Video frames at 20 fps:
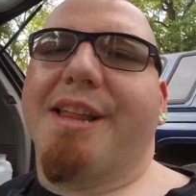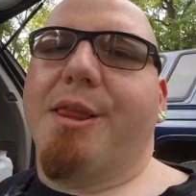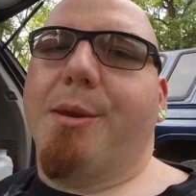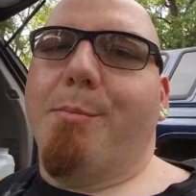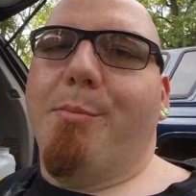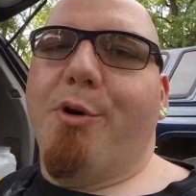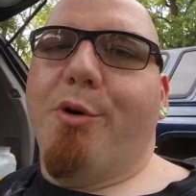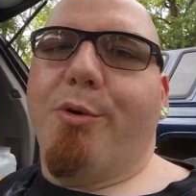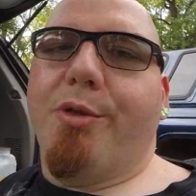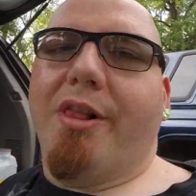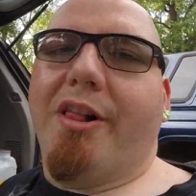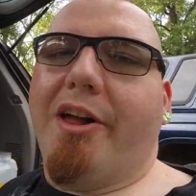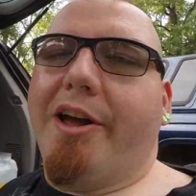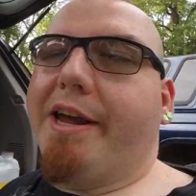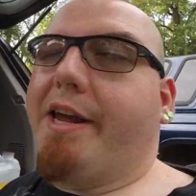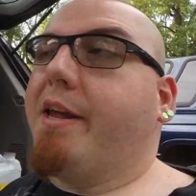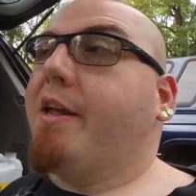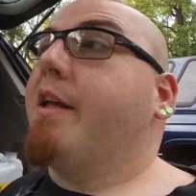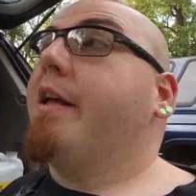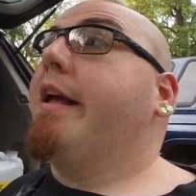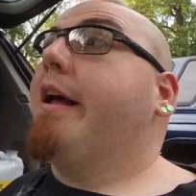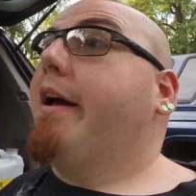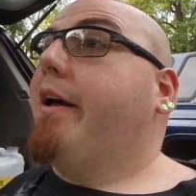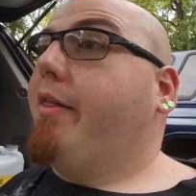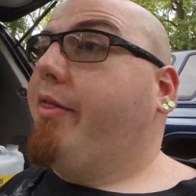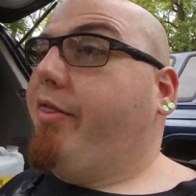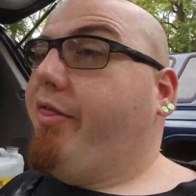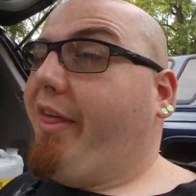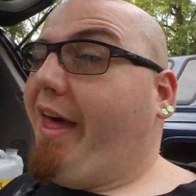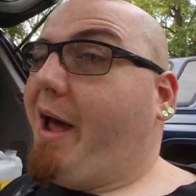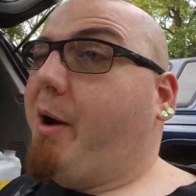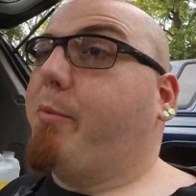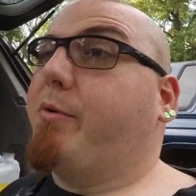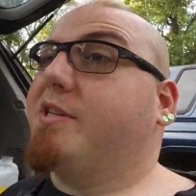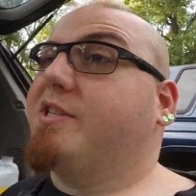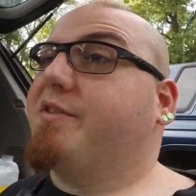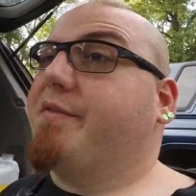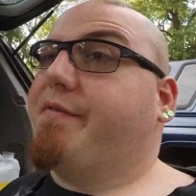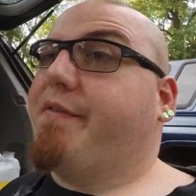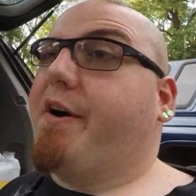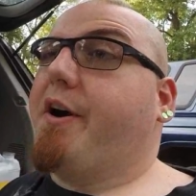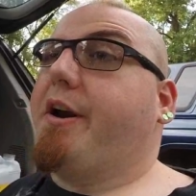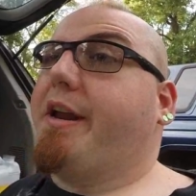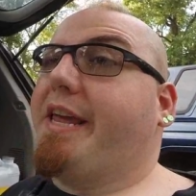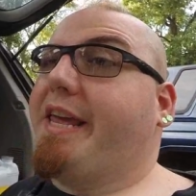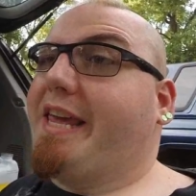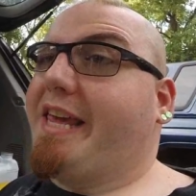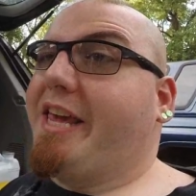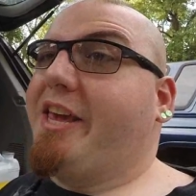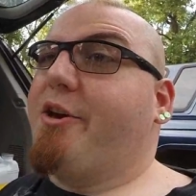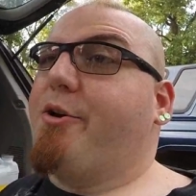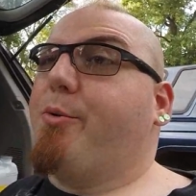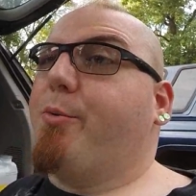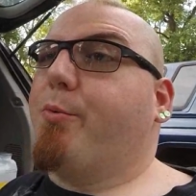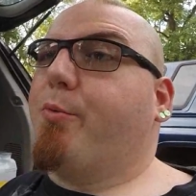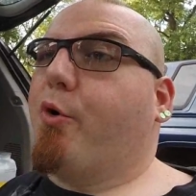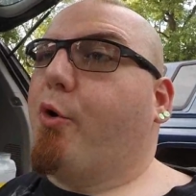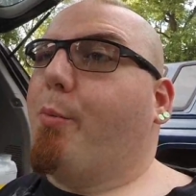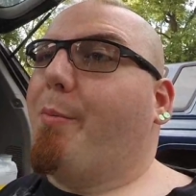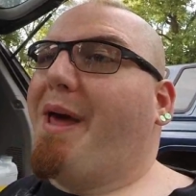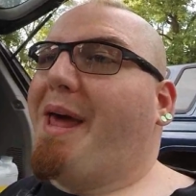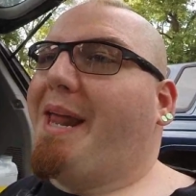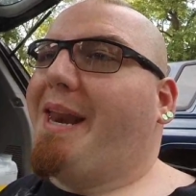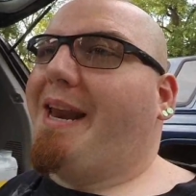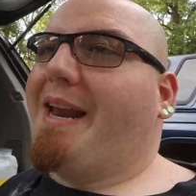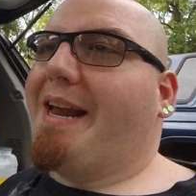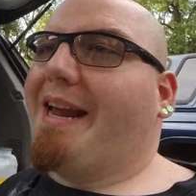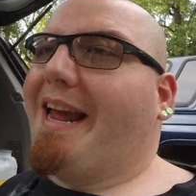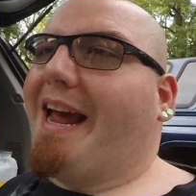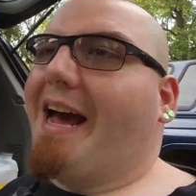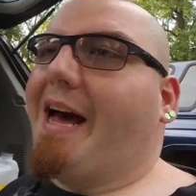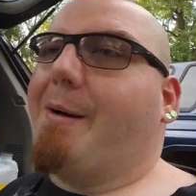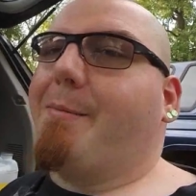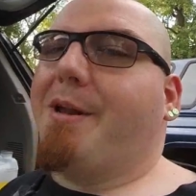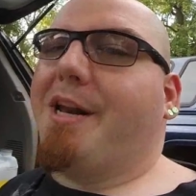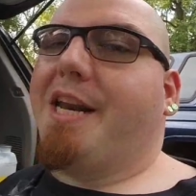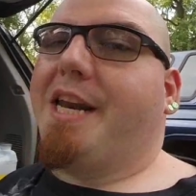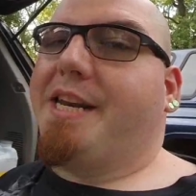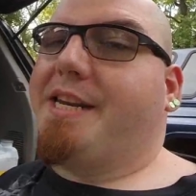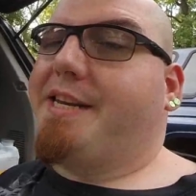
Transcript: in the Moonlight. That was a very cute romantic comedy